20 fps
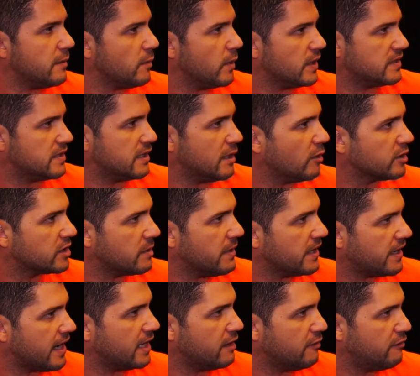what's the
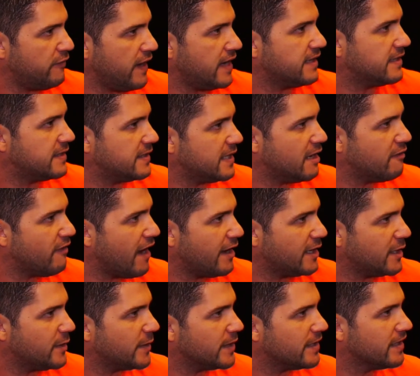ultimate kind of fantasy of how
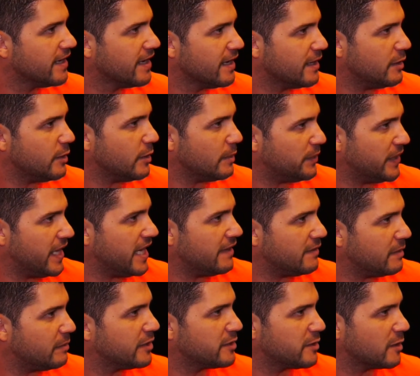you would play
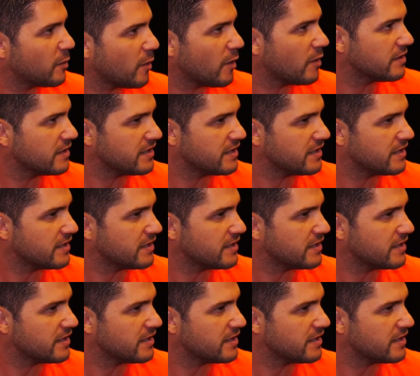in the Blizzard world?